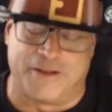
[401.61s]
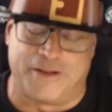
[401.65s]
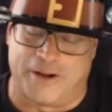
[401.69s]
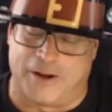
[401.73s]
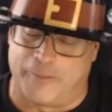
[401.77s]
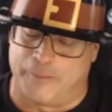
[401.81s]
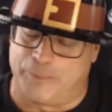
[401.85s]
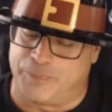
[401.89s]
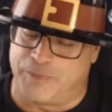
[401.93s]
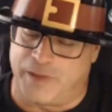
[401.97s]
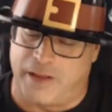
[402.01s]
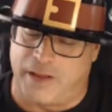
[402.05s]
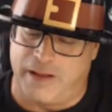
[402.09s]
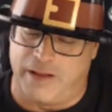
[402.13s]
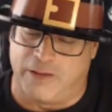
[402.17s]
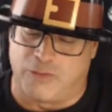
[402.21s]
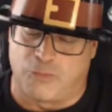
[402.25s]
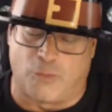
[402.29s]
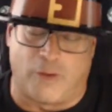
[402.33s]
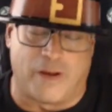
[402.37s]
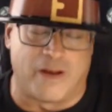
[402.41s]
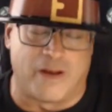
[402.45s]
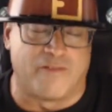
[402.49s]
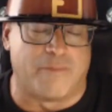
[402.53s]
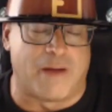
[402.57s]
You know,
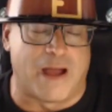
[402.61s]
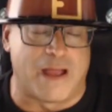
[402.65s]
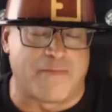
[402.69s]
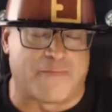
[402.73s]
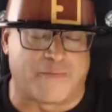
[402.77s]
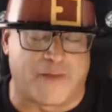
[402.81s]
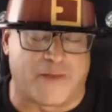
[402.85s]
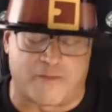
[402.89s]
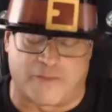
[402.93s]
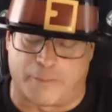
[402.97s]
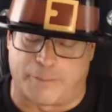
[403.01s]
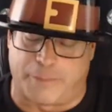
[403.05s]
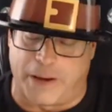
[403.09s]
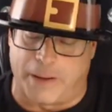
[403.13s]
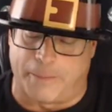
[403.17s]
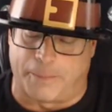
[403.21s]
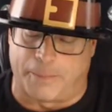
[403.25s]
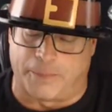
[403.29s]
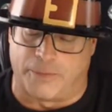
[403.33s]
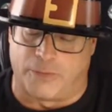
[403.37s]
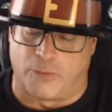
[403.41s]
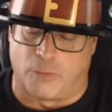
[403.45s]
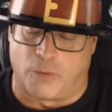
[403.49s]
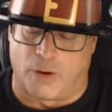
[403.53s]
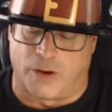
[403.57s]
he's one of my favorite
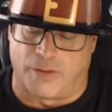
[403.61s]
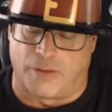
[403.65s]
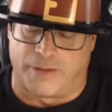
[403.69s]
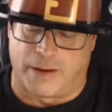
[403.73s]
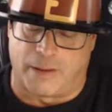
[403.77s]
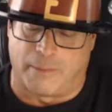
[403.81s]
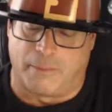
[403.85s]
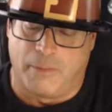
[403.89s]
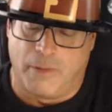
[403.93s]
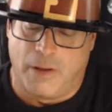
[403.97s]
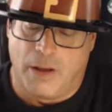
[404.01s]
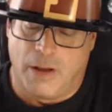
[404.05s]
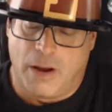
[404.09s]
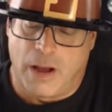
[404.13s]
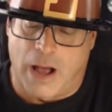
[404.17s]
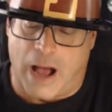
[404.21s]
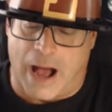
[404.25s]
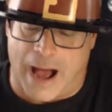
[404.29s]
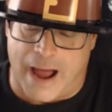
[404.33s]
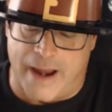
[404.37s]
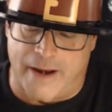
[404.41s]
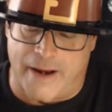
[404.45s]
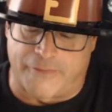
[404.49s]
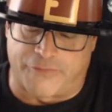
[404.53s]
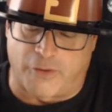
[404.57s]
people in the world, and I'm
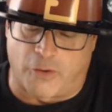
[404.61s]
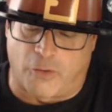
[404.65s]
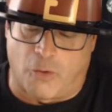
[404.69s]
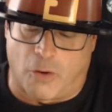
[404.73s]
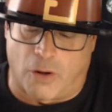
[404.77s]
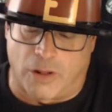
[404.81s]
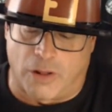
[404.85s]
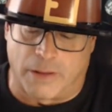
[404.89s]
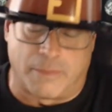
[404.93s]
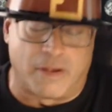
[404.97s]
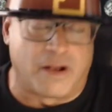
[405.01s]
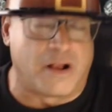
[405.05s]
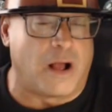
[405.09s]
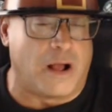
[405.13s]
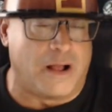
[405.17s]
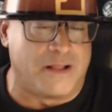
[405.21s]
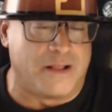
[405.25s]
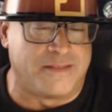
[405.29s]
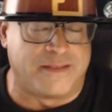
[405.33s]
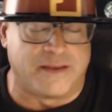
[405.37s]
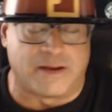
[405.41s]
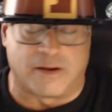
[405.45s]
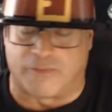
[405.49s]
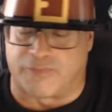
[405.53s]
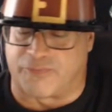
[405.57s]
honored to call him a
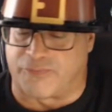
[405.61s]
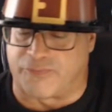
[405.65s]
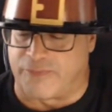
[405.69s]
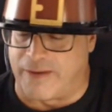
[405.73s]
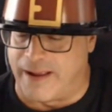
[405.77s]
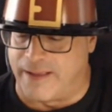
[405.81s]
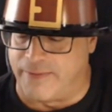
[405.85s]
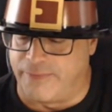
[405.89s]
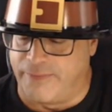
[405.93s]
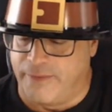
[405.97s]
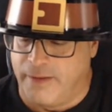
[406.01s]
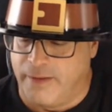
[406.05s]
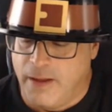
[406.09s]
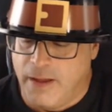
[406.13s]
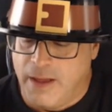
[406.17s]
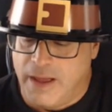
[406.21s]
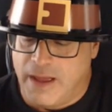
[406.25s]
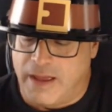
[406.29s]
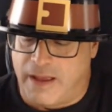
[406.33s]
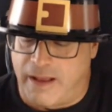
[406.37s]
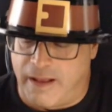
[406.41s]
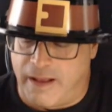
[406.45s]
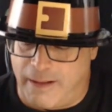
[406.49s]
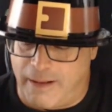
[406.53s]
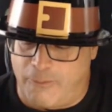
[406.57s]
dear friend.
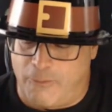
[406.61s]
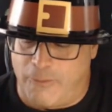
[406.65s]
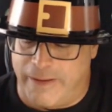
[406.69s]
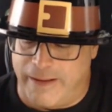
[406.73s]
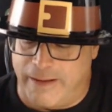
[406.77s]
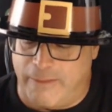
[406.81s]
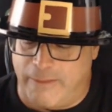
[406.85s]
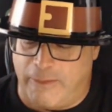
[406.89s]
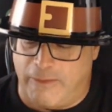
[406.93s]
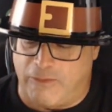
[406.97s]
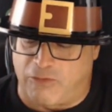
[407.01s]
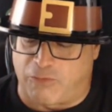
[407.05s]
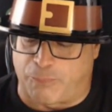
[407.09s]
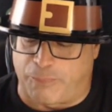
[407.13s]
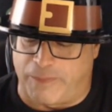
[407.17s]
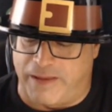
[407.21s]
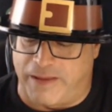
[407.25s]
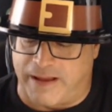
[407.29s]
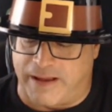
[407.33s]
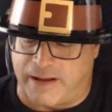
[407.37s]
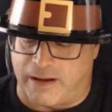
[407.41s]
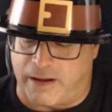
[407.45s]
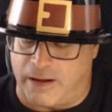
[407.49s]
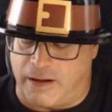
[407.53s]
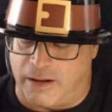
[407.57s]
We
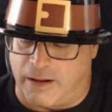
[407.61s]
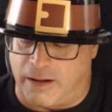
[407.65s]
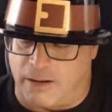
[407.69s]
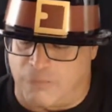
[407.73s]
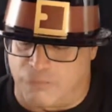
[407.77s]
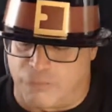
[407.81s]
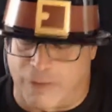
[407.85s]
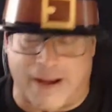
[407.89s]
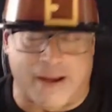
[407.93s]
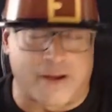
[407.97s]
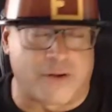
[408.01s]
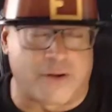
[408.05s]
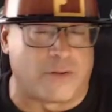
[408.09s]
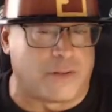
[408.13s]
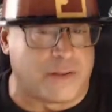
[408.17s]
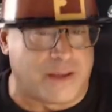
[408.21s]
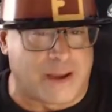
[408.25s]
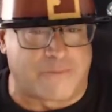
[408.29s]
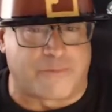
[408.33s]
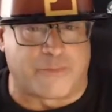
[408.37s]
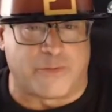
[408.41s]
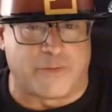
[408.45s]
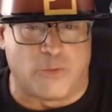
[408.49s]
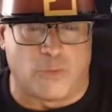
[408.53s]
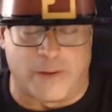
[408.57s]
speak
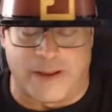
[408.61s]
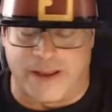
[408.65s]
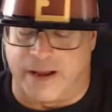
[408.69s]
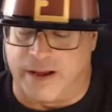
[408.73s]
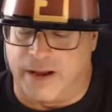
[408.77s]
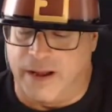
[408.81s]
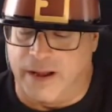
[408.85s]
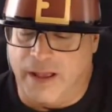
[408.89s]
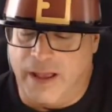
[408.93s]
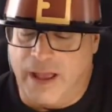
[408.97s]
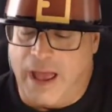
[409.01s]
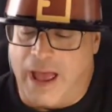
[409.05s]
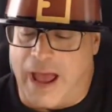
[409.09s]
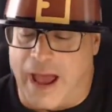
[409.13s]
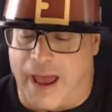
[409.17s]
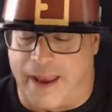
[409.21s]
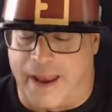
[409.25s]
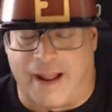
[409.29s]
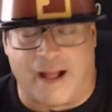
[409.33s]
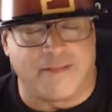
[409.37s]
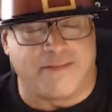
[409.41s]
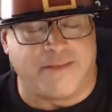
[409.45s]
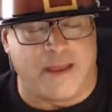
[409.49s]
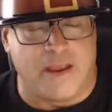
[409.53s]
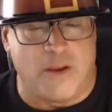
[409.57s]
regularly every week,
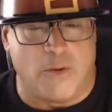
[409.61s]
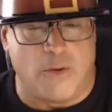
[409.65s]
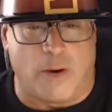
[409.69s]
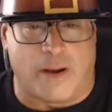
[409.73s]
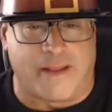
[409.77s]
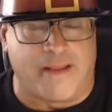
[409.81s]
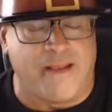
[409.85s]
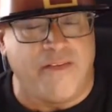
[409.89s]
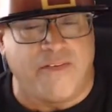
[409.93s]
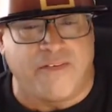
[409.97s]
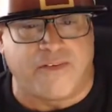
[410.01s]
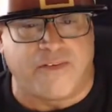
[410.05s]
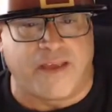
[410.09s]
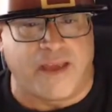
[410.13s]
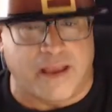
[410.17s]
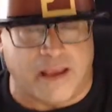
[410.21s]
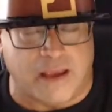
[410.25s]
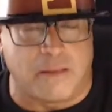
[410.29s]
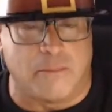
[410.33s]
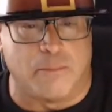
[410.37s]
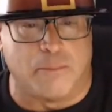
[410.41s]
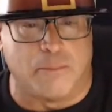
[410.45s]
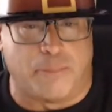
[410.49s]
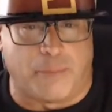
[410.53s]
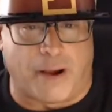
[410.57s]
and I'll tell you what, he's
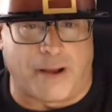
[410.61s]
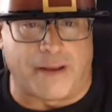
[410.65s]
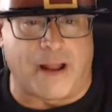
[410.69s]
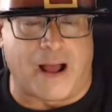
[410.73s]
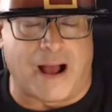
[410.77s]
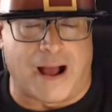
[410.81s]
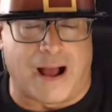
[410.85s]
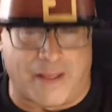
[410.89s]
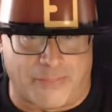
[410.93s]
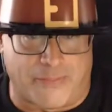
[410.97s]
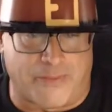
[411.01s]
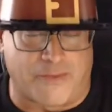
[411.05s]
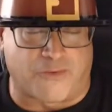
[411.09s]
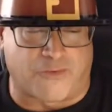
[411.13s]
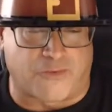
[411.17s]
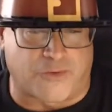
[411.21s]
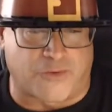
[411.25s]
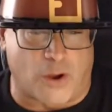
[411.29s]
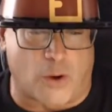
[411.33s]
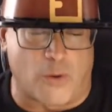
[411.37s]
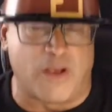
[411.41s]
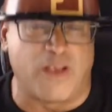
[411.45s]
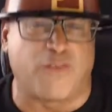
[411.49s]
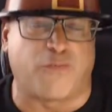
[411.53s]
kicking butt on this show.